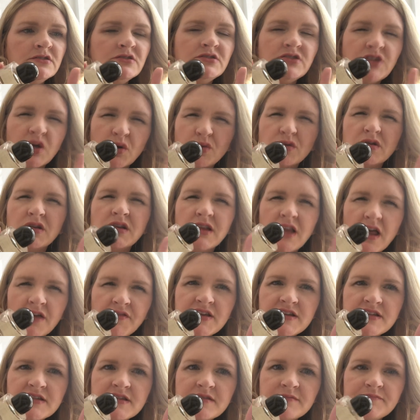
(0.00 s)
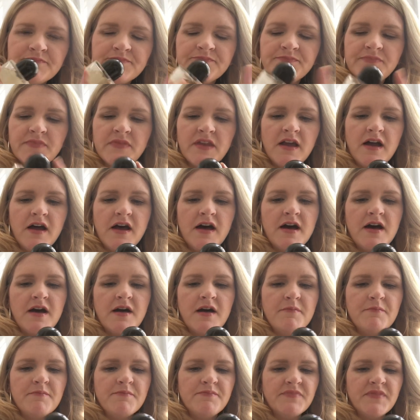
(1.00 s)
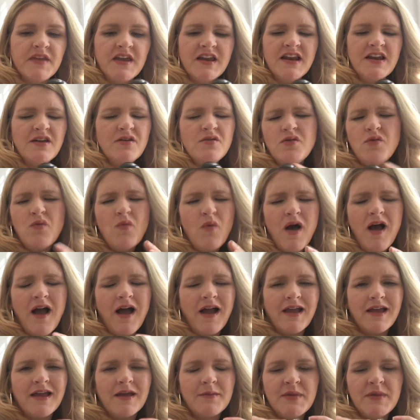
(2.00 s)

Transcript: don't love it. Um, and I don't know why.